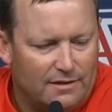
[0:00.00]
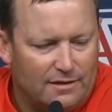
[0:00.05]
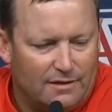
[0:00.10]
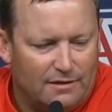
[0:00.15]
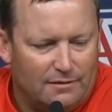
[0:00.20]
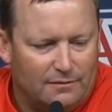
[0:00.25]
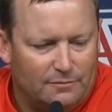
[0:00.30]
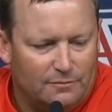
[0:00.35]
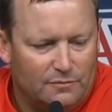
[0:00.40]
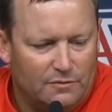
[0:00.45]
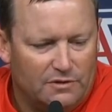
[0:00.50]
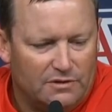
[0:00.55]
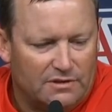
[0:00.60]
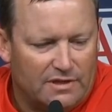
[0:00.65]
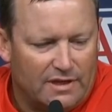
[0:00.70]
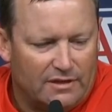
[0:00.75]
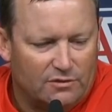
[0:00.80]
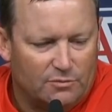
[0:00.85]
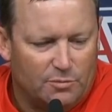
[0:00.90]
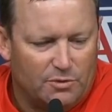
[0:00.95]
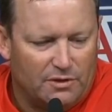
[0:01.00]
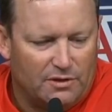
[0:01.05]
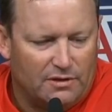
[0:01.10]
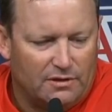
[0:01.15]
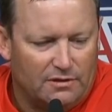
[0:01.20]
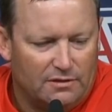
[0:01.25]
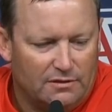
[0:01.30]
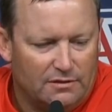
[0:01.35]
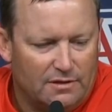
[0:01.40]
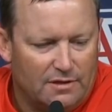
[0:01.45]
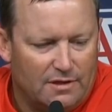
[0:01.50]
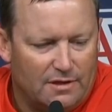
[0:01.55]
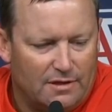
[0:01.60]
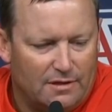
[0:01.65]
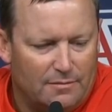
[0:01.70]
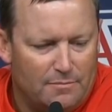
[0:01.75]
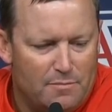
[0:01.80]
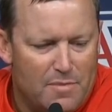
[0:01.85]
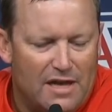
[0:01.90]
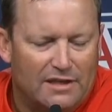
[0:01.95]
Um, these guys will be
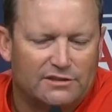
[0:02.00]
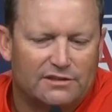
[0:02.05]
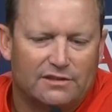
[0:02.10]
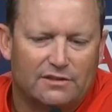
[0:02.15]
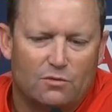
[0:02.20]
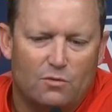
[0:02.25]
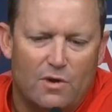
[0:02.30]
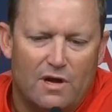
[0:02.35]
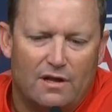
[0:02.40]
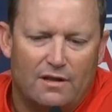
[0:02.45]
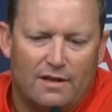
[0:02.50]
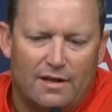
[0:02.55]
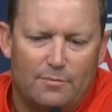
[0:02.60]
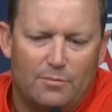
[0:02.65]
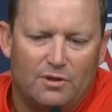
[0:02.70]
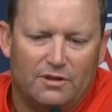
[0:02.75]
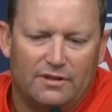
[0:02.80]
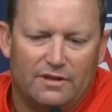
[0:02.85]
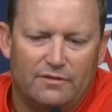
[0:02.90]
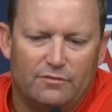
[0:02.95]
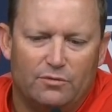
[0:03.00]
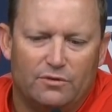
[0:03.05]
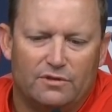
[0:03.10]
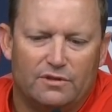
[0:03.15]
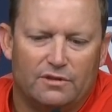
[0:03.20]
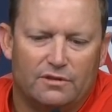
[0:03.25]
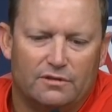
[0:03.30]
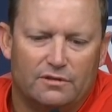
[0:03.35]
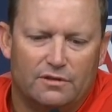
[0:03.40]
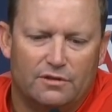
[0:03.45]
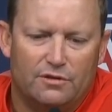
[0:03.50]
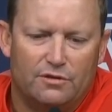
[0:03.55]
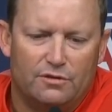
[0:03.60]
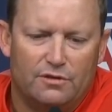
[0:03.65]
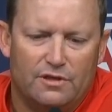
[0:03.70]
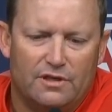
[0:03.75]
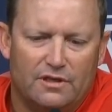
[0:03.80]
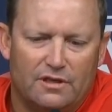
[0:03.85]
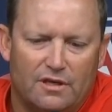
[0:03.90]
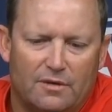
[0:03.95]
uh, meshing well, I believe, with the, the,
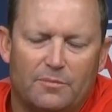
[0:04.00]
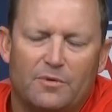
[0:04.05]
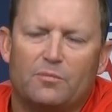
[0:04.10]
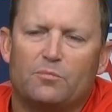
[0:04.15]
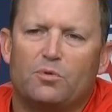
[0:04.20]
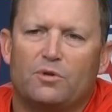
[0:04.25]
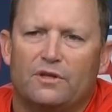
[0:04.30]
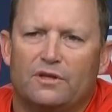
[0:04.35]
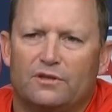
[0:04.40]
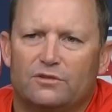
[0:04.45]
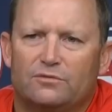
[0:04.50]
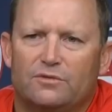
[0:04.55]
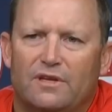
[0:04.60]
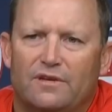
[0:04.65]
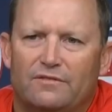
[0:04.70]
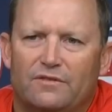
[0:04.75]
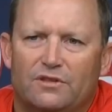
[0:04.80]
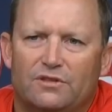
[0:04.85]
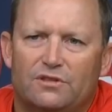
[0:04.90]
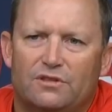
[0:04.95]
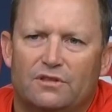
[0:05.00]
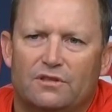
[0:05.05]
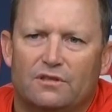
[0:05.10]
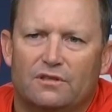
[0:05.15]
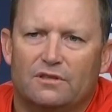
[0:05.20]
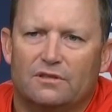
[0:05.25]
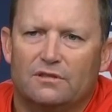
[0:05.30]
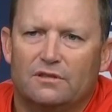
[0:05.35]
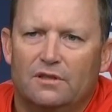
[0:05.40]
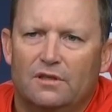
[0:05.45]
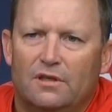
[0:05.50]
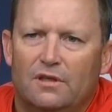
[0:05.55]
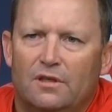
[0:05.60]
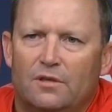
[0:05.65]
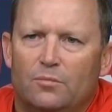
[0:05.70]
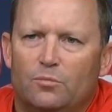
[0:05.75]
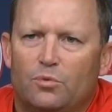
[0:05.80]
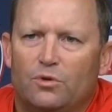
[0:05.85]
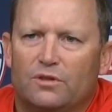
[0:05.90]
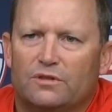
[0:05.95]
incoming players we have this year to
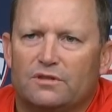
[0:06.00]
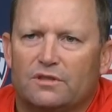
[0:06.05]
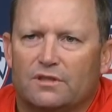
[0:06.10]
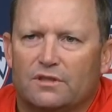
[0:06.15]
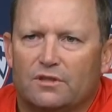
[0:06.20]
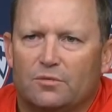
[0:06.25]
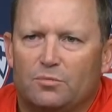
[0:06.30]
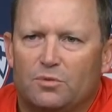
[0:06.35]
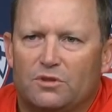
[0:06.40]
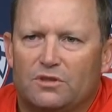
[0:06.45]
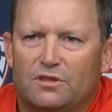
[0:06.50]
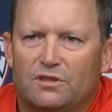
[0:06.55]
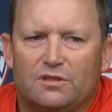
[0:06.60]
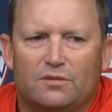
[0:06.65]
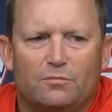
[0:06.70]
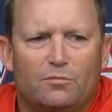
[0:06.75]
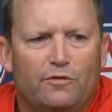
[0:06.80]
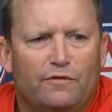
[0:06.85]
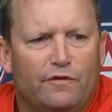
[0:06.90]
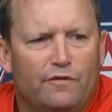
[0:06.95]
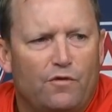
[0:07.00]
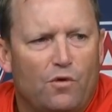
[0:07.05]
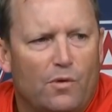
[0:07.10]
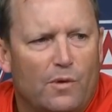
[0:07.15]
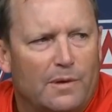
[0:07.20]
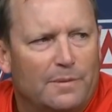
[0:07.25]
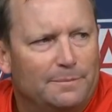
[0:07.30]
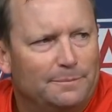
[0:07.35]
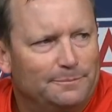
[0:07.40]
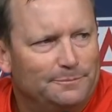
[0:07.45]
put us in a good position moving forward.